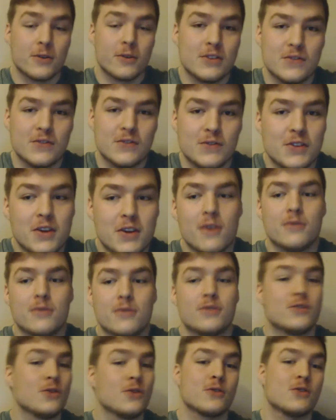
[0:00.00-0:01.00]
watch his
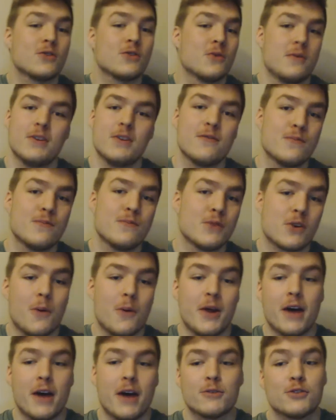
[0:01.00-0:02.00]
videos, talk to him, leave him a comment.